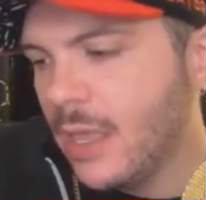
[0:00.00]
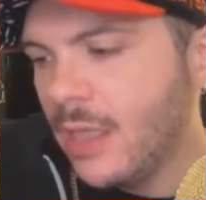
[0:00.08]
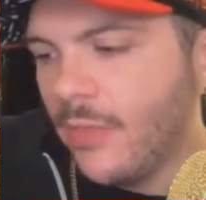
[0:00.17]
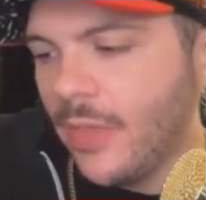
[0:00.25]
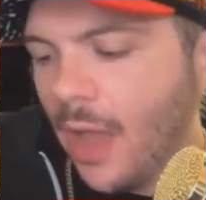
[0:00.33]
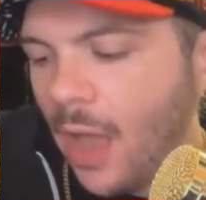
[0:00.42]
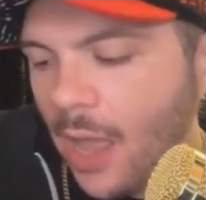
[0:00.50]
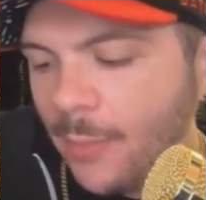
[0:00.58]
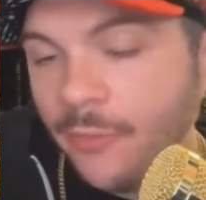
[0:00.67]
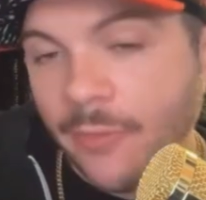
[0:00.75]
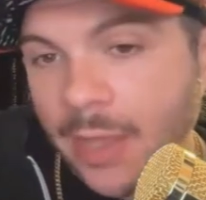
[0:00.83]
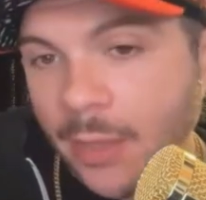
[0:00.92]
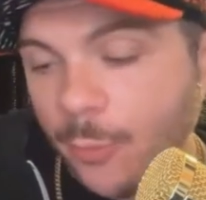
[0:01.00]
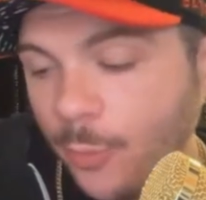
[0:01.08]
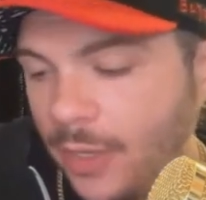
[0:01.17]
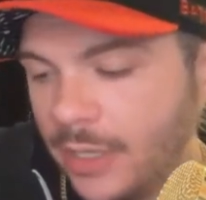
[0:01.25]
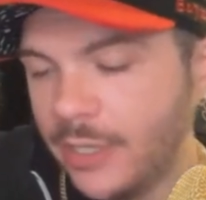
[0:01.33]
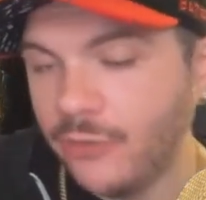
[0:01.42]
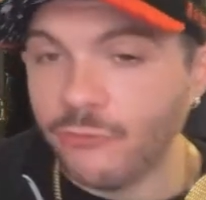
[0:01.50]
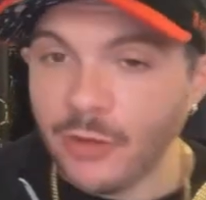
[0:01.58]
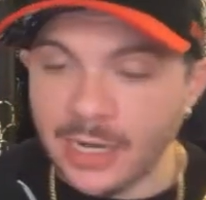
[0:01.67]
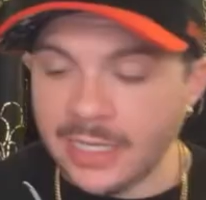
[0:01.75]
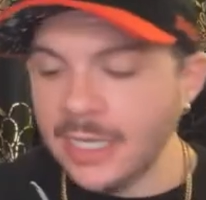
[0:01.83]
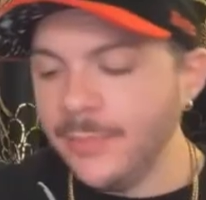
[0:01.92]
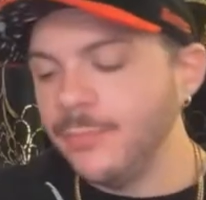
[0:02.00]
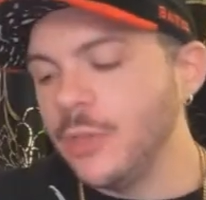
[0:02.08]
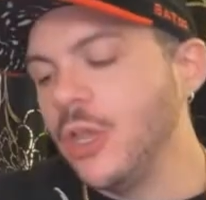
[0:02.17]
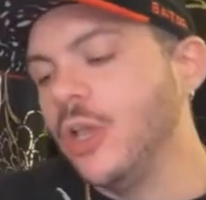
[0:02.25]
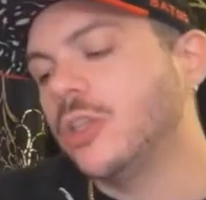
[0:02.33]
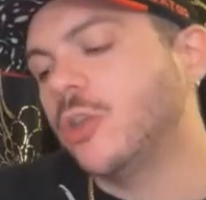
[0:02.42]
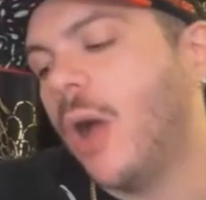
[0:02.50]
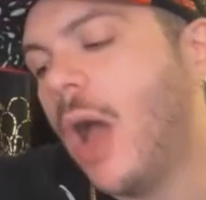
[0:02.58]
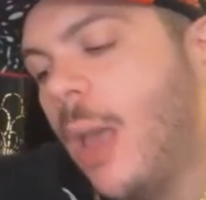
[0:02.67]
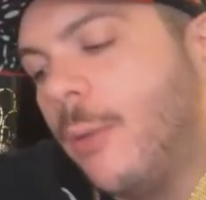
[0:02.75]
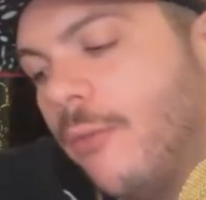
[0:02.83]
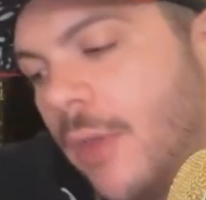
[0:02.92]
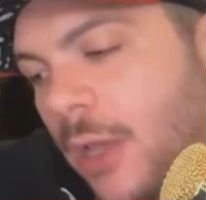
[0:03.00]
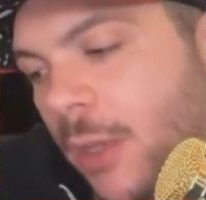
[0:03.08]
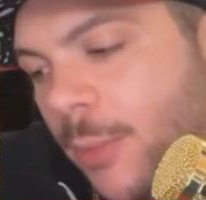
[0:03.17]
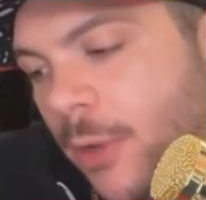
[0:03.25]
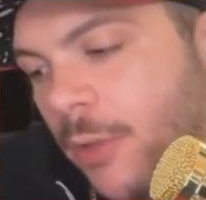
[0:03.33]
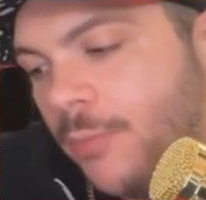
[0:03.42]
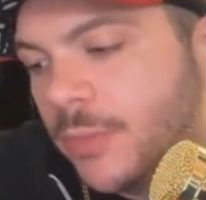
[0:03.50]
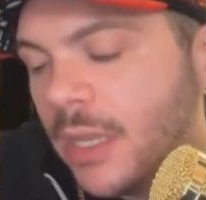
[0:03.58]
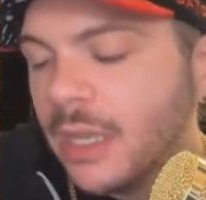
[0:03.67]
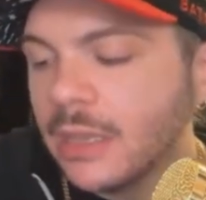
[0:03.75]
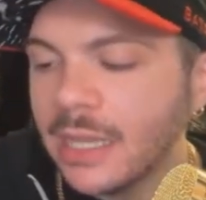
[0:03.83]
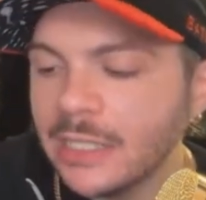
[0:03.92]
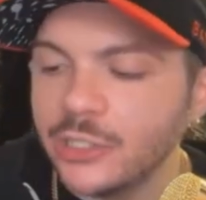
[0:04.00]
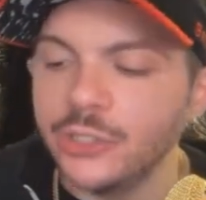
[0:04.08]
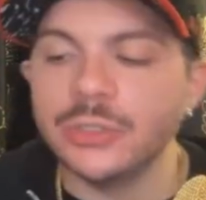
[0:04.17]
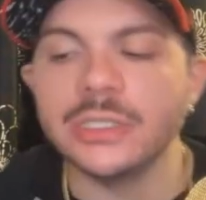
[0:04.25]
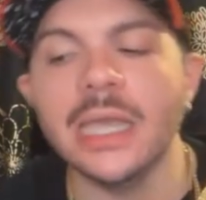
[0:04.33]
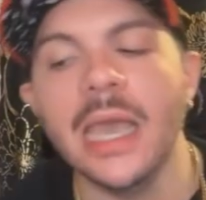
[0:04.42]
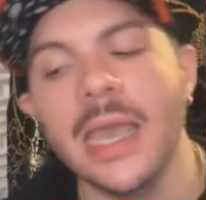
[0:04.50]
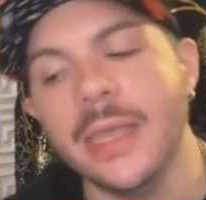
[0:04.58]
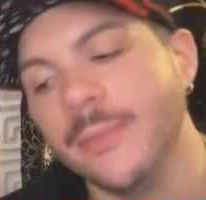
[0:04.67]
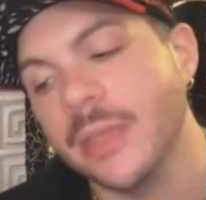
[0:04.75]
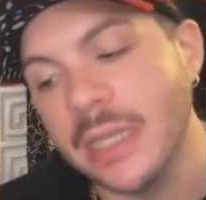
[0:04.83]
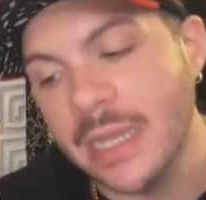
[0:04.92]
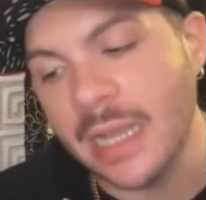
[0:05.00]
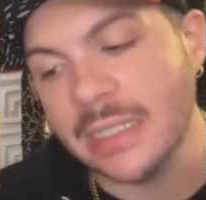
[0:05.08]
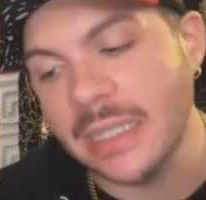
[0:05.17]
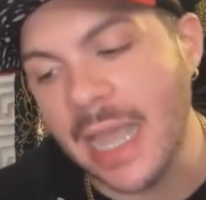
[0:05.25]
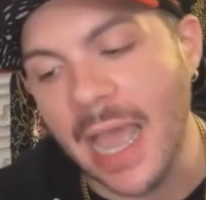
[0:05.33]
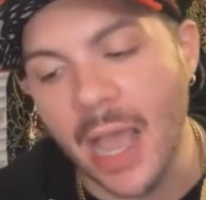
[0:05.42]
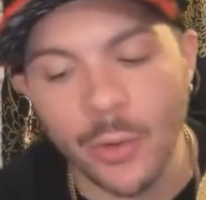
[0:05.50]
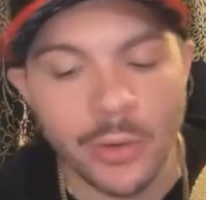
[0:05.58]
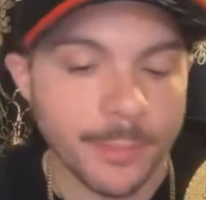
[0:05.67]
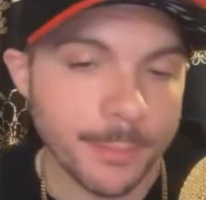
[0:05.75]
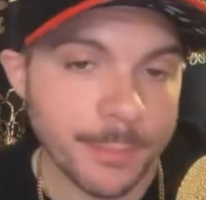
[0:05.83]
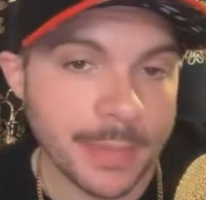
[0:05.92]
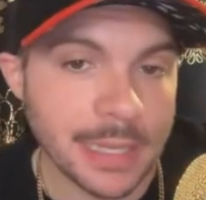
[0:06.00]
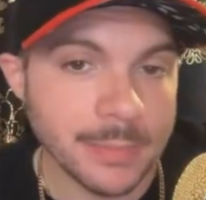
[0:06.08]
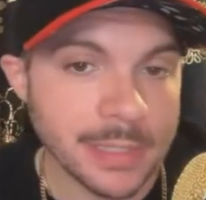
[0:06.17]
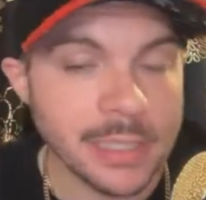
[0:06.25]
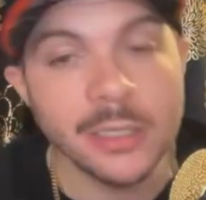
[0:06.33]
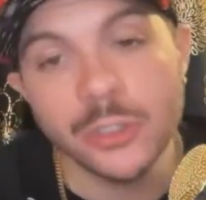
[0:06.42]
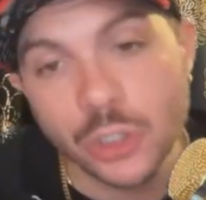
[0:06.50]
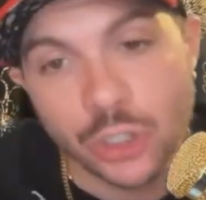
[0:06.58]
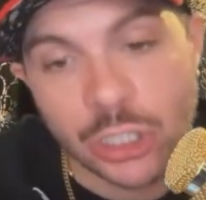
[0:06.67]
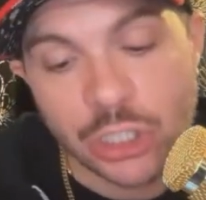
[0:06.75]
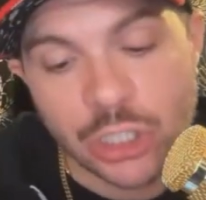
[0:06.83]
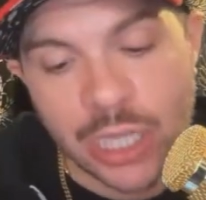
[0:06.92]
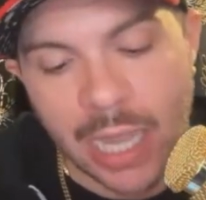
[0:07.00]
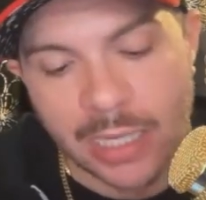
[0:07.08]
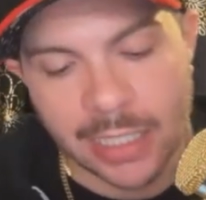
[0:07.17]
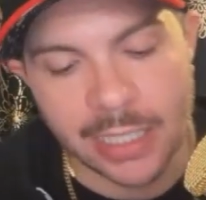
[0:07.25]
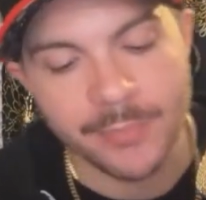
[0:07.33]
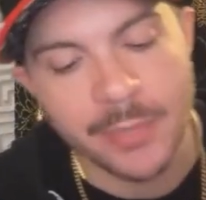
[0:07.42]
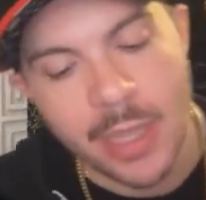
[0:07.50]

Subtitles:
The I'm available button. Ready? So I'm available lets you say connect now, maybe just chatting.